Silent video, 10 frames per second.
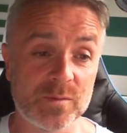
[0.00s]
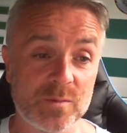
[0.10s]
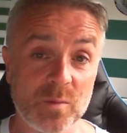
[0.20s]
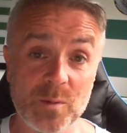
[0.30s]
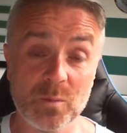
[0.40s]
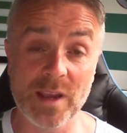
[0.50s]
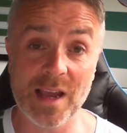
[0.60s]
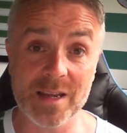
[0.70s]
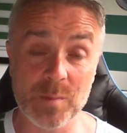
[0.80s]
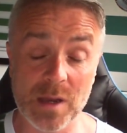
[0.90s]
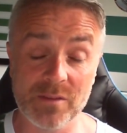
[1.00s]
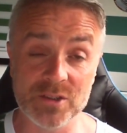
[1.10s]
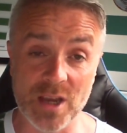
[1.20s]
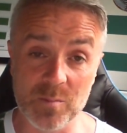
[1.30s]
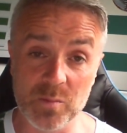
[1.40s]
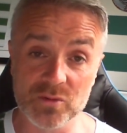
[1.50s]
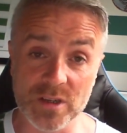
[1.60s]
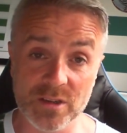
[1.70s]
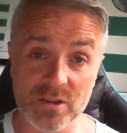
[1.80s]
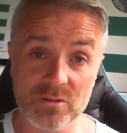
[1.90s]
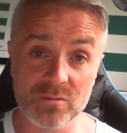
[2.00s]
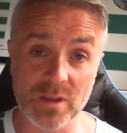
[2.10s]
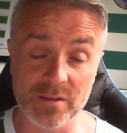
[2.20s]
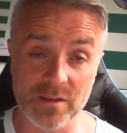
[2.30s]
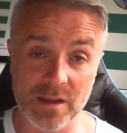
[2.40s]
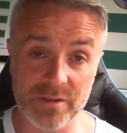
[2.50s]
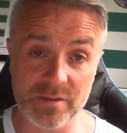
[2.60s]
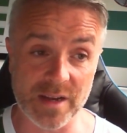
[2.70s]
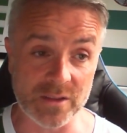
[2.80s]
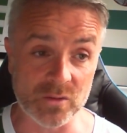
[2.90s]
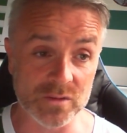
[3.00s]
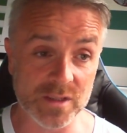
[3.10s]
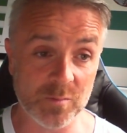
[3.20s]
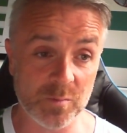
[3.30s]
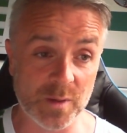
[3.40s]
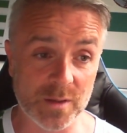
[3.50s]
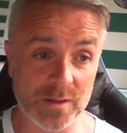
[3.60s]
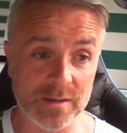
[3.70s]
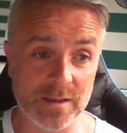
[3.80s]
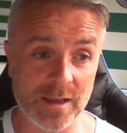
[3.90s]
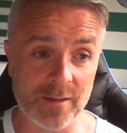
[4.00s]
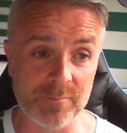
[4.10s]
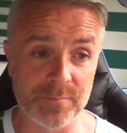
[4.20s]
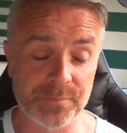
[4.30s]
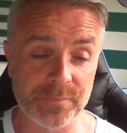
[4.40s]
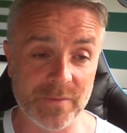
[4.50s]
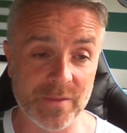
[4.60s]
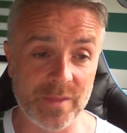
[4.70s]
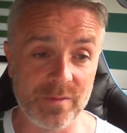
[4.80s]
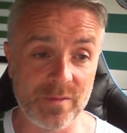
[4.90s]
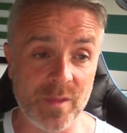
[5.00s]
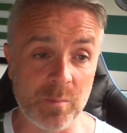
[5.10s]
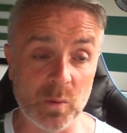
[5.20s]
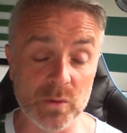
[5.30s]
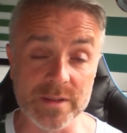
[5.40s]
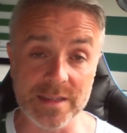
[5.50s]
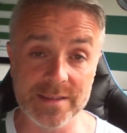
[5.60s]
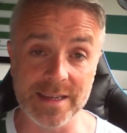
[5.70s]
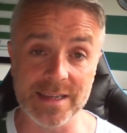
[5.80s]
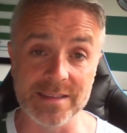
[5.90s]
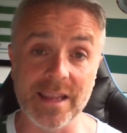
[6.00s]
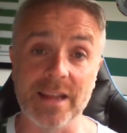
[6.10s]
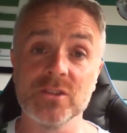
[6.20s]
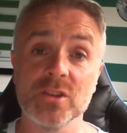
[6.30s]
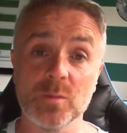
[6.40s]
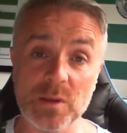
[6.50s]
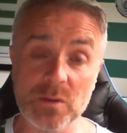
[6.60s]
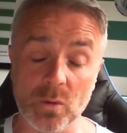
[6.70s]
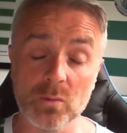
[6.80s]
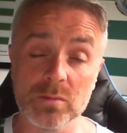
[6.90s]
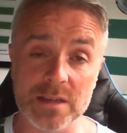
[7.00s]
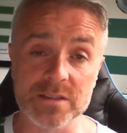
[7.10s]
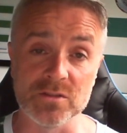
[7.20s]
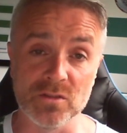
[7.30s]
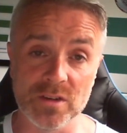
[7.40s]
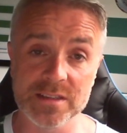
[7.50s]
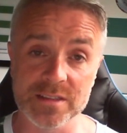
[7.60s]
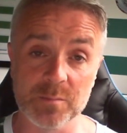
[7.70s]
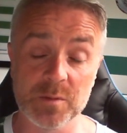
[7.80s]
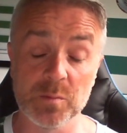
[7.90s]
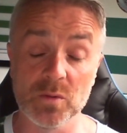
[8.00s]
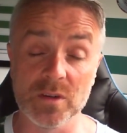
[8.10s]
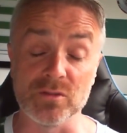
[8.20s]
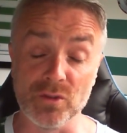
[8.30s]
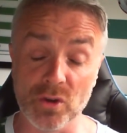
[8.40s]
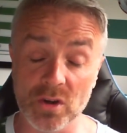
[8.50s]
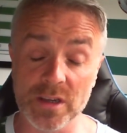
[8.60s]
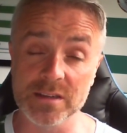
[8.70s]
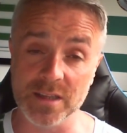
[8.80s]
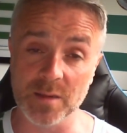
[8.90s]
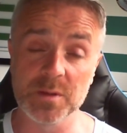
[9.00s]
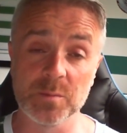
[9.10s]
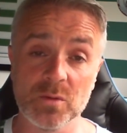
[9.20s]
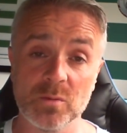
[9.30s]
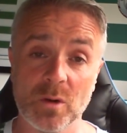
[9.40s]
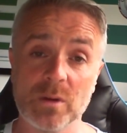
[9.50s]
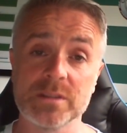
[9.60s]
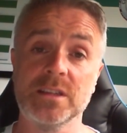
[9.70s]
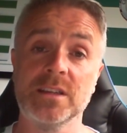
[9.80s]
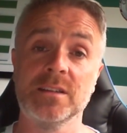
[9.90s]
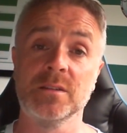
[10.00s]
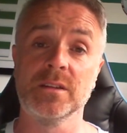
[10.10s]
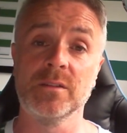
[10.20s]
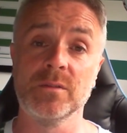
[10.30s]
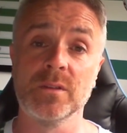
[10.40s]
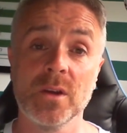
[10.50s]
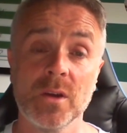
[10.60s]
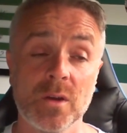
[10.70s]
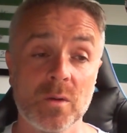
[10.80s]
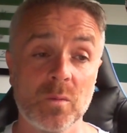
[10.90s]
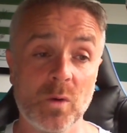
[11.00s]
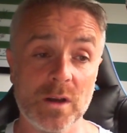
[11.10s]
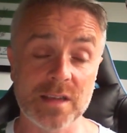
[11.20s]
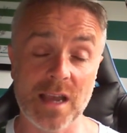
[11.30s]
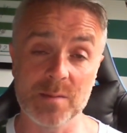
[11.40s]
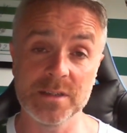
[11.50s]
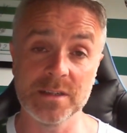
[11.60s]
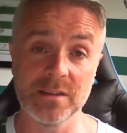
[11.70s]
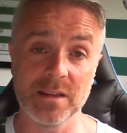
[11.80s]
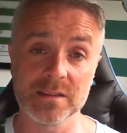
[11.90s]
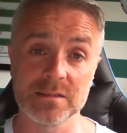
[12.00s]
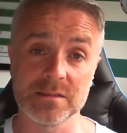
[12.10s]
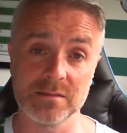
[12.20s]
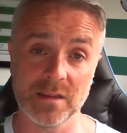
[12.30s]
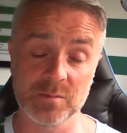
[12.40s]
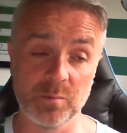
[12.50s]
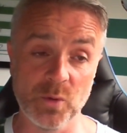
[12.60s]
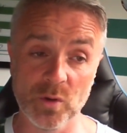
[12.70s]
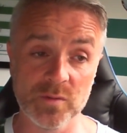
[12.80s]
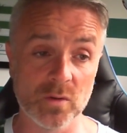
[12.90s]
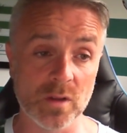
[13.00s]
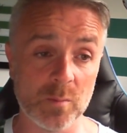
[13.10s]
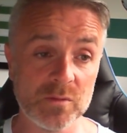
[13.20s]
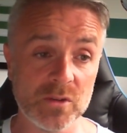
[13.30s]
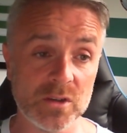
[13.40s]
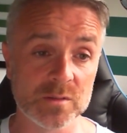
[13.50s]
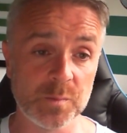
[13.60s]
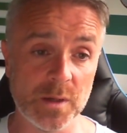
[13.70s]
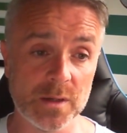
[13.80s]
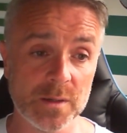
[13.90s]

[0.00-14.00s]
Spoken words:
we are a bit of a shambles right now, and every fan knows it. But the board need to continually be told this is not acceptable. It's not acceptable what we're seeing and what is happening at this beautiful club of ours. But